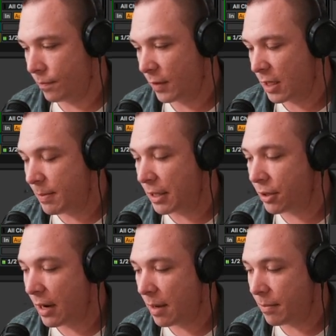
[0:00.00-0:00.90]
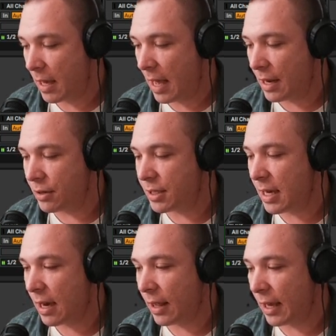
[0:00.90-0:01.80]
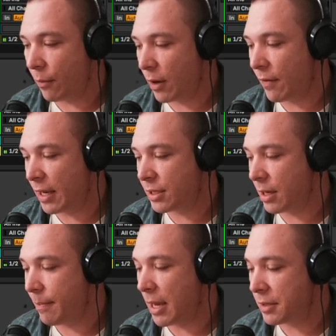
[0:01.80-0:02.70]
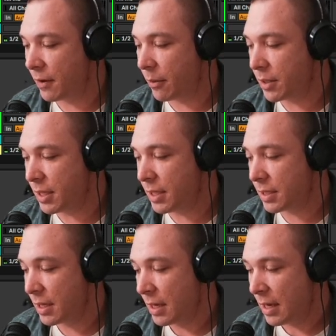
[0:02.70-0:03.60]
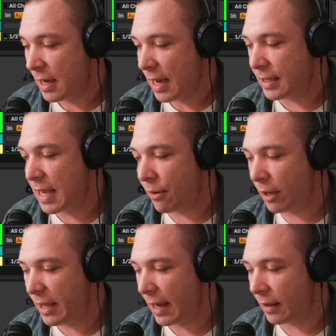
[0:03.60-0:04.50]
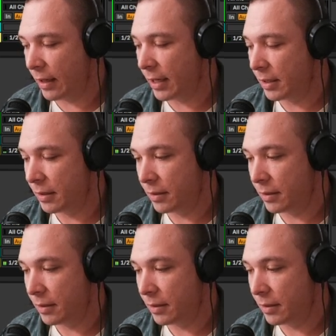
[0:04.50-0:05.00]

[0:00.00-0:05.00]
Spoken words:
spectrogram, and you see how whenever it gets to the bass frequencies, it's not really that clear.